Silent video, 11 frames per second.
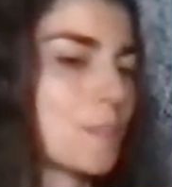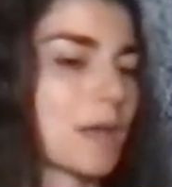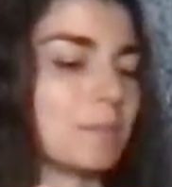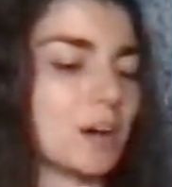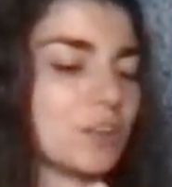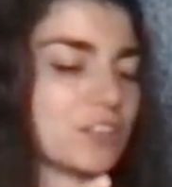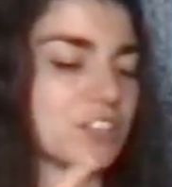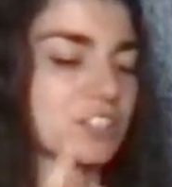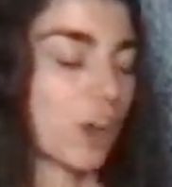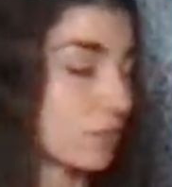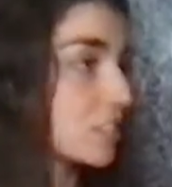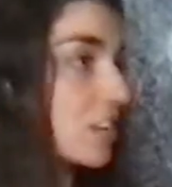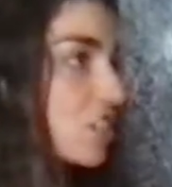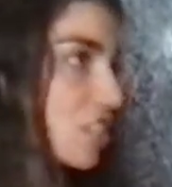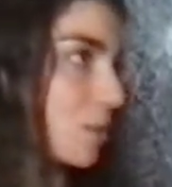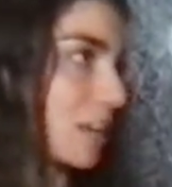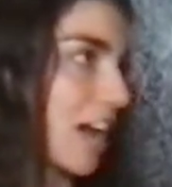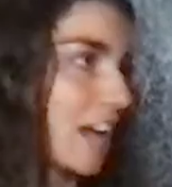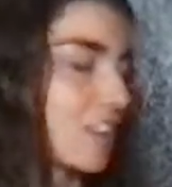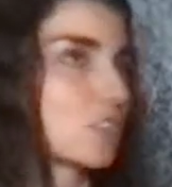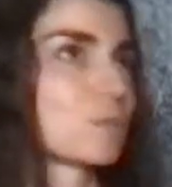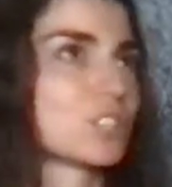about this conversation that we'd had
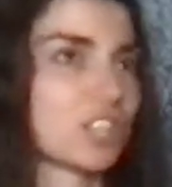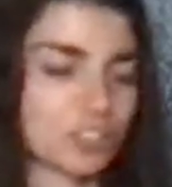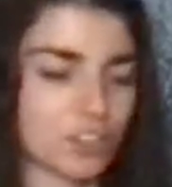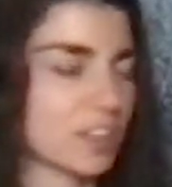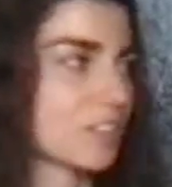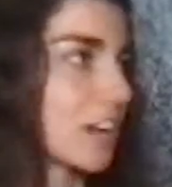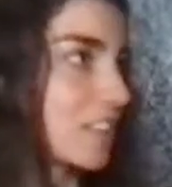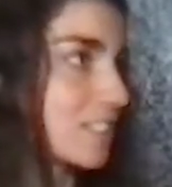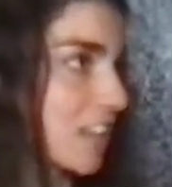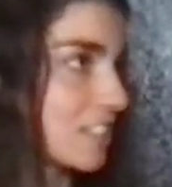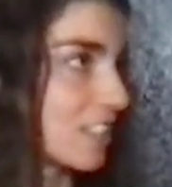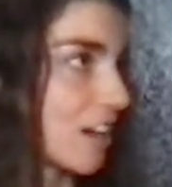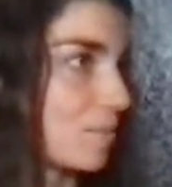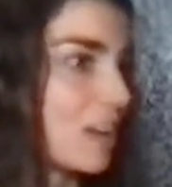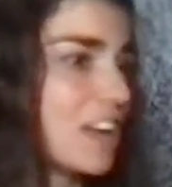and this particular thing that I'd said to them,